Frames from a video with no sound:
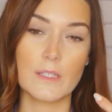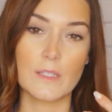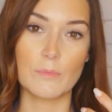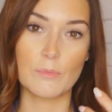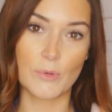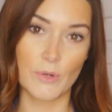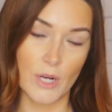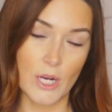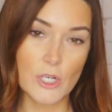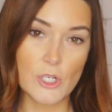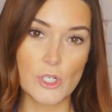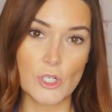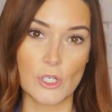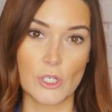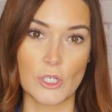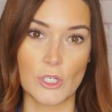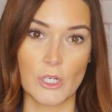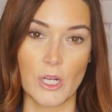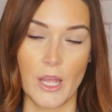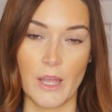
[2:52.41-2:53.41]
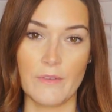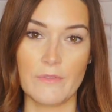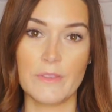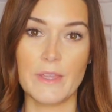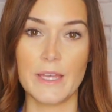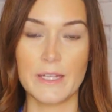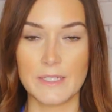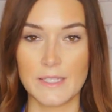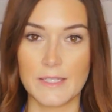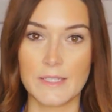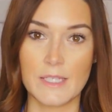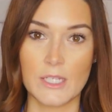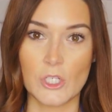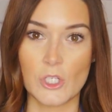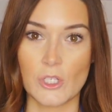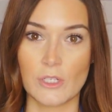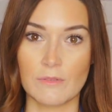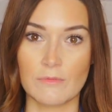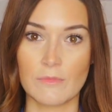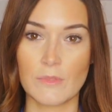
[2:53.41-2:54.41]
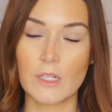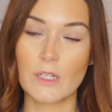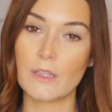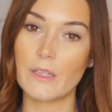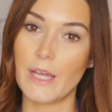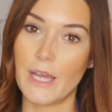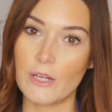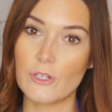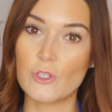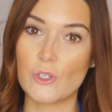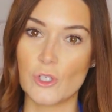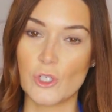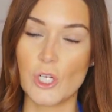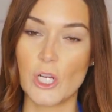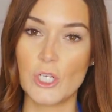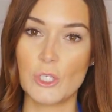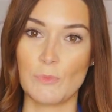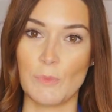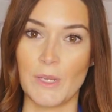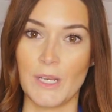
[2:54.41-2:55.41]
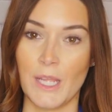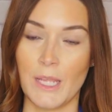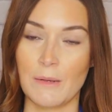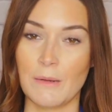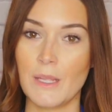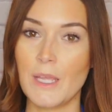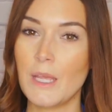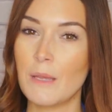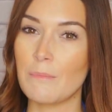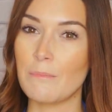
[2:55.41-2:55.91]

the pressure of that decision cloud your judgment and